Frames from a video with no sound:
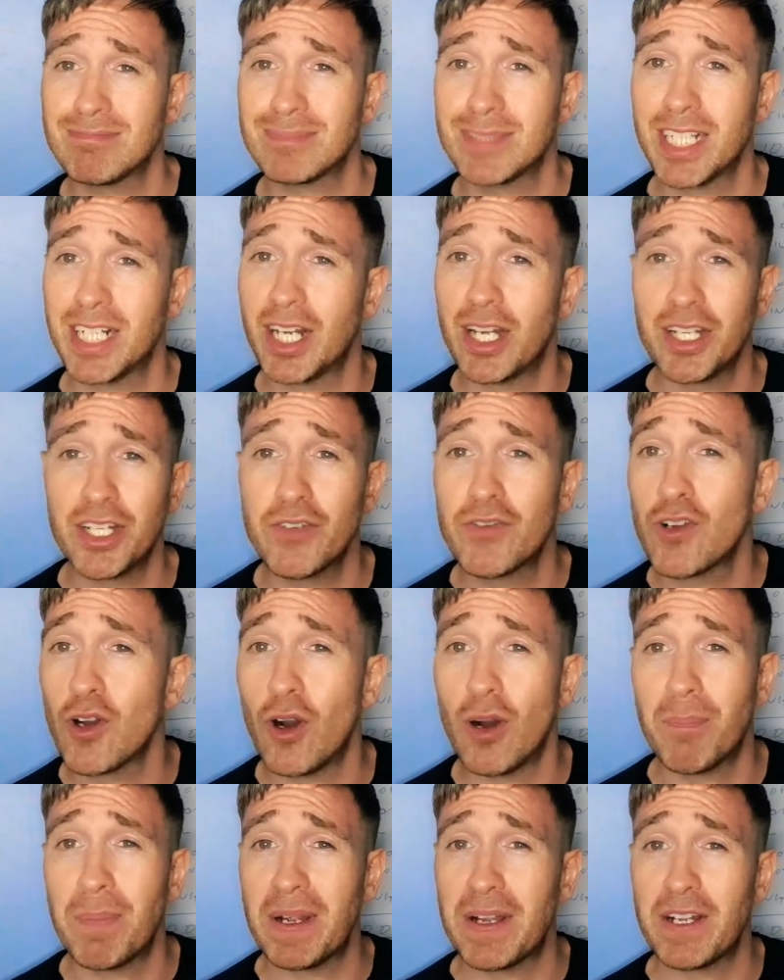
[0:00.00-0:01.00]
You know, you've
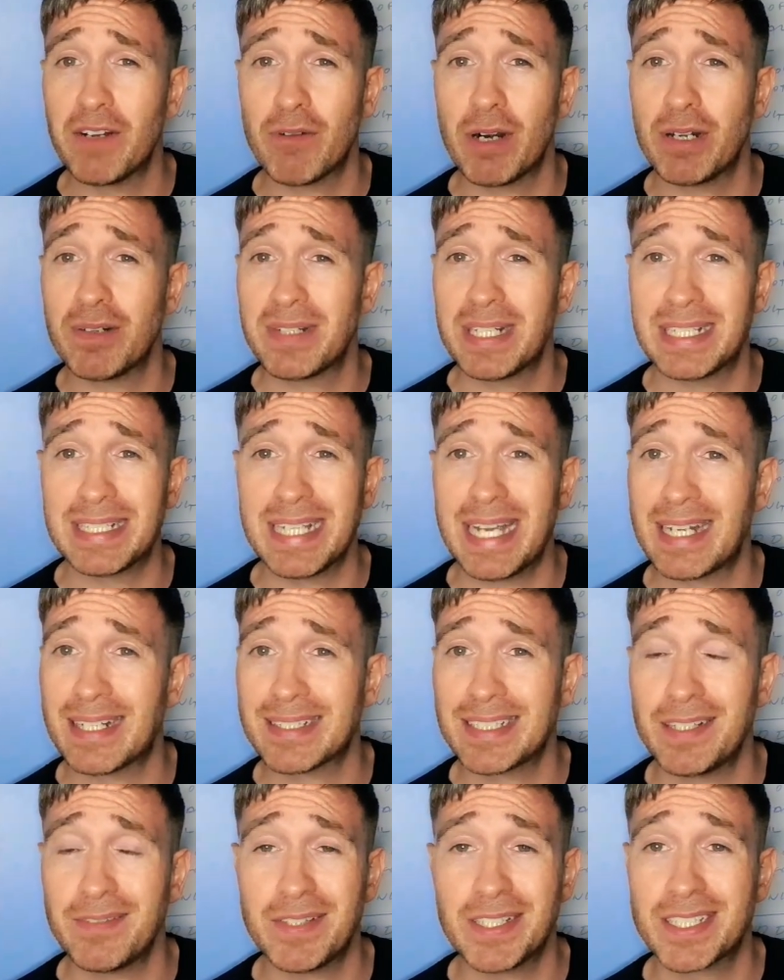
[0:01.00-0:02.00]
got to be your own
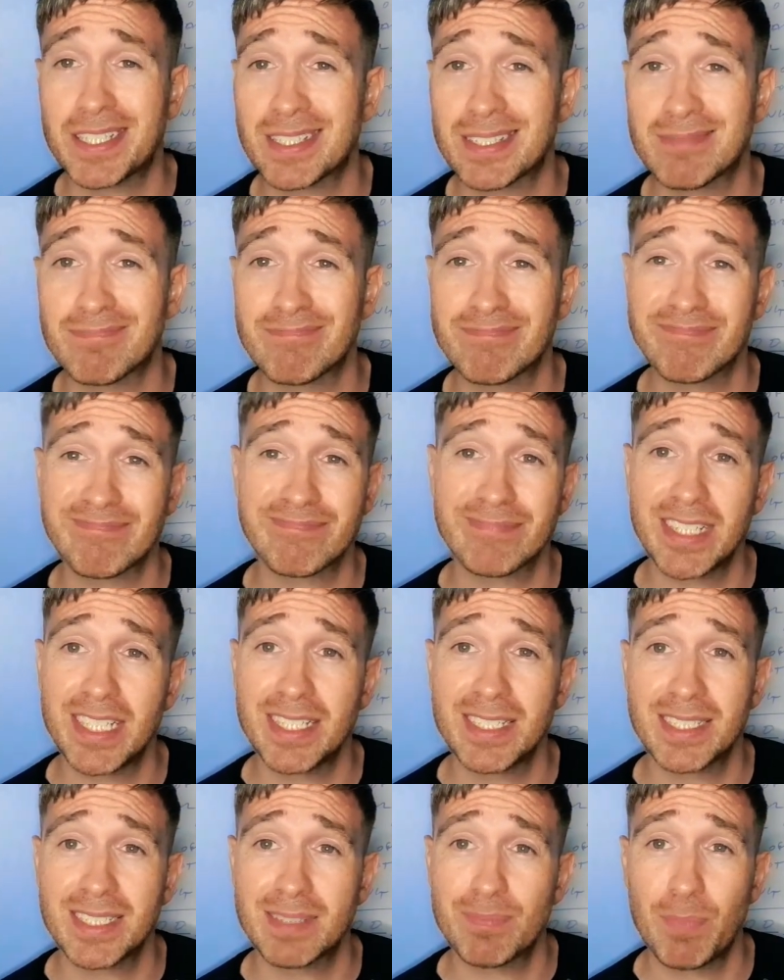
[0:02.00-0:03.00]
detective. It's
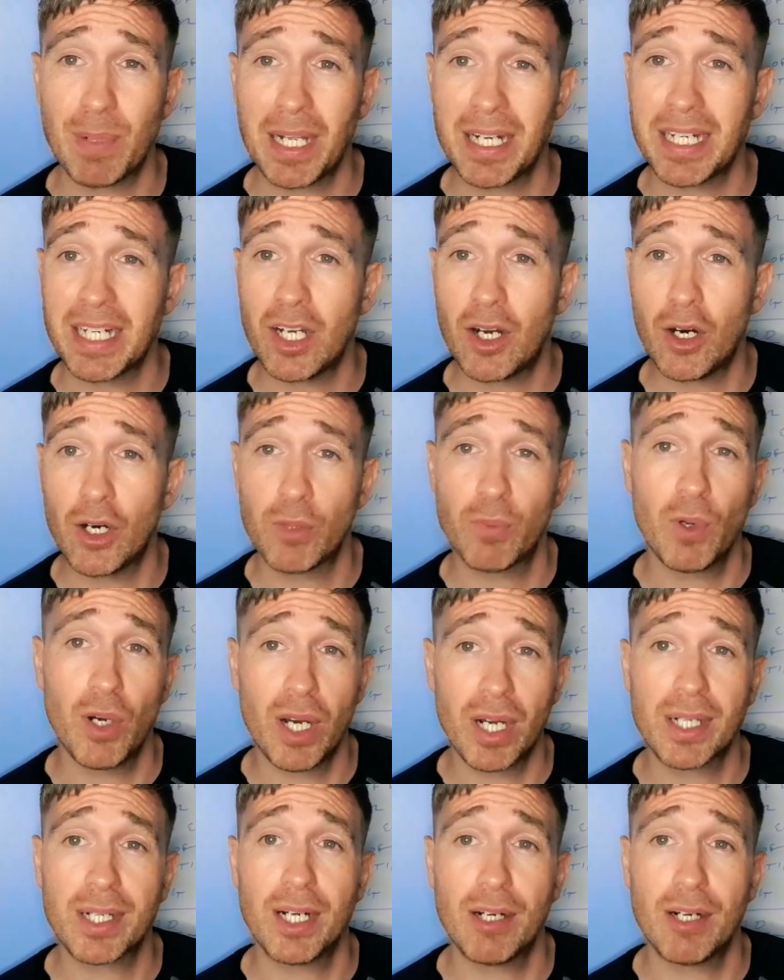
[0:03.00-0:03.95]
bloody hard work.